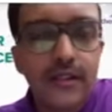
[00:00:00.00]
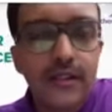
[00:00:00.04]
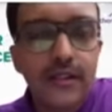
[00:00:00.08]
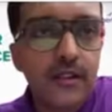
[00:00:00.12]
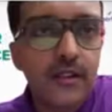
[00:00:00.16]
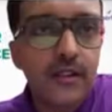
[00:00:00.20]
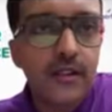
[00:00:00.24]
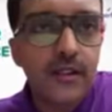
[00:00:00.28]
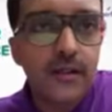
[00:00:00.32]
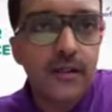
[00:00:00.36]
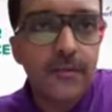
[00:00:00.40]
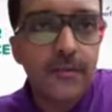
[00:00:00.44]

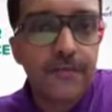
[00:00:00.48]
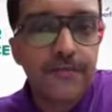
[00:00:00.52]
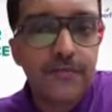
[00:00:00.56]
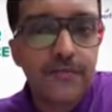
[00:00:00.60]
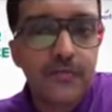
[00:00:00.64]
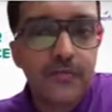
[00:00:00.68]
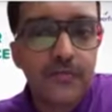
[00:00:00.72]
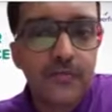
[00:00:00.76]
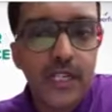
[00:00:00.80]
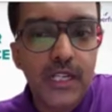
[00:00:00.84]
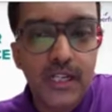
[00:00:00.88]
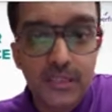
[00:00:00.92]
uh,
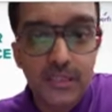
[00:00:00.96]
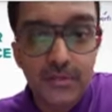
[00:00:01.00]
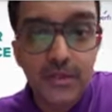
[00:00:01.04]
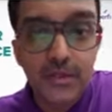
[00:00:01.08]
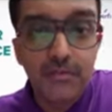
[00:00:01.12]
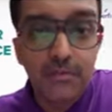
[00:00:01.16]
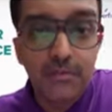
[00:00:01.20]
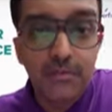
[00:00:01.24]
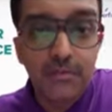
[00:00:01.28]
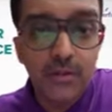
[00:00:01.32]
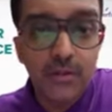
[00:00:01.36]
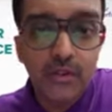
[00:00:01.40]
that has
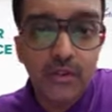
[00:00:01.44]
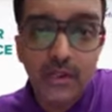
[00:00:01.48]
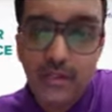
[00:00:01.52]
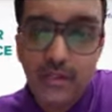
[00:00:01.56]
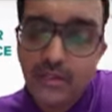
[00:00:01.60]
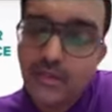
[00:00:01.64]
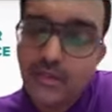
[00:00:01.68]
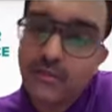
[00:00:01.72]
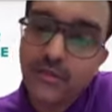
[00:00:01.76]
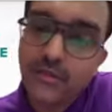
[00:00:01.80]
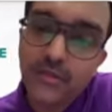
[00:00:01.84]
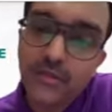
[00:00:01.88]
been put to
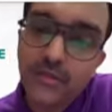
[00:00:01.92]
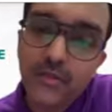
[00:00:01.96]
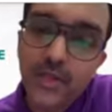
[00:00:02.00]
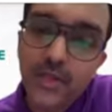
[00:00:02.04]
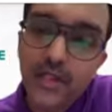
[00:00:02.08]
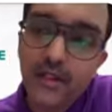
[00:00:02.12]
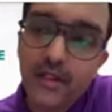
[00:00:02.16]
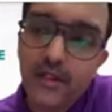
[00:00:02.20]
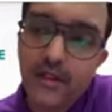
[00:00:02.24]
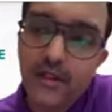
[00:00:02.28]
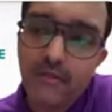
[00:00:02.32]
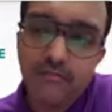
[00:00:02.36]
customers
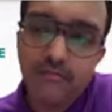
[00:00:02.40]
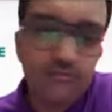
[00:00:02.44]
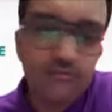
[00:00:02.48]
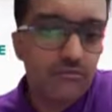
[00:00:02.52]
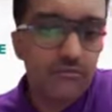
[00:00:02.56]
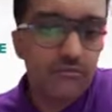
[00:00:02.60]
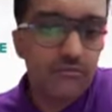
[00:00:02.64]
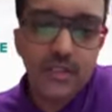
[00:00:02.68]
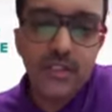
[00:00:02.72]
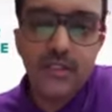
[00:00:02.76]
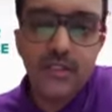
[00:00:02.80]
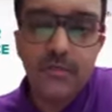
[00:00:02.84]
where
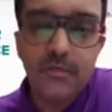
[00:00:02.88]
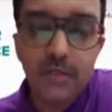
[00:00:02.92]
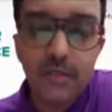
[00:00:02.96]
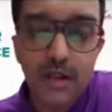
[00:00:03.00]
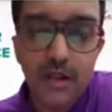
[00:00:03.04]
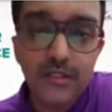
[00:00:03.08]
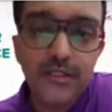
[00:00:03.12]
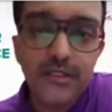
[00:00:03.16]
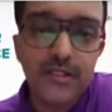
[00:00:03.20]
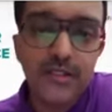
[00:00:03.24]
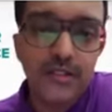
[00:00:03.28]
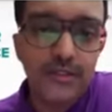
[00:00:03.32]
it's
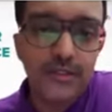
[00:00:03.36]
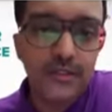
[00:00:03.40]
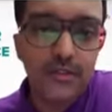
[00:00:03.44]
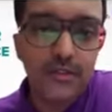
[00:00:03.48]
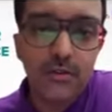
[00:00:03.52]
branchless.